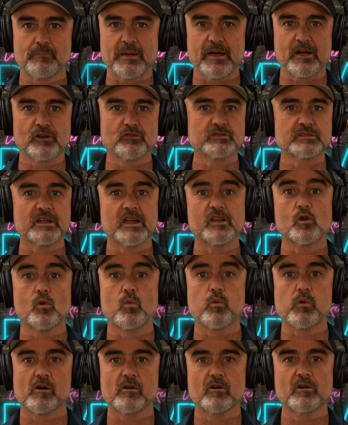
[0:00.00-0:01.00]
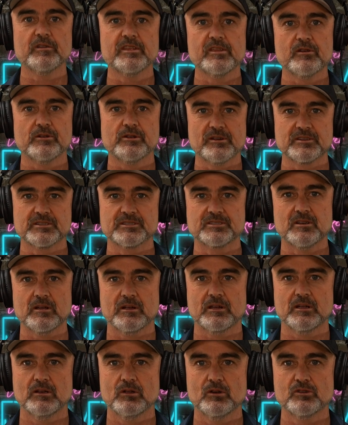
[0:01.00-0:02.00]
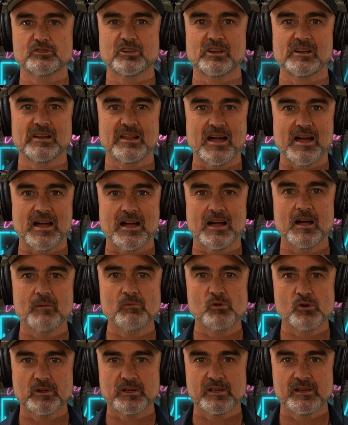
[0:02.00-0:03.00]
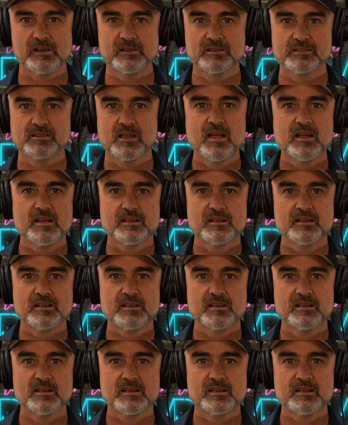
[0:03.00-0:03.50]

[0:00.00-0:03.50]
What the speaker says: boundaries and you're worried that you're going to psychologically harm your kids,